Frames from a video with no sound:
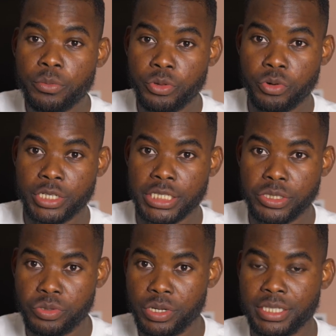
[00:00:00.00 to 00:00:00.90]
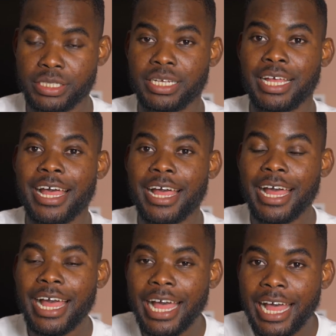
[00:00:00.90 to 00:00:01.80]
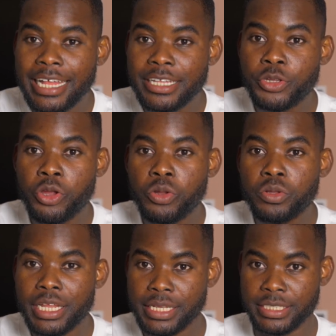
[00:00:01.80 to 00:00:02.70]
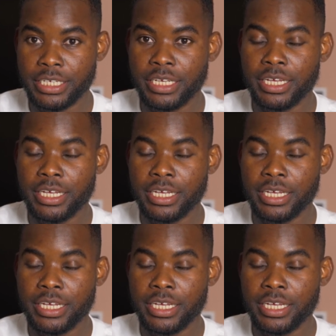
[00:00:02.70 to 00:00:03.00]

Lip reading: to Russia as a student and you're not lazy,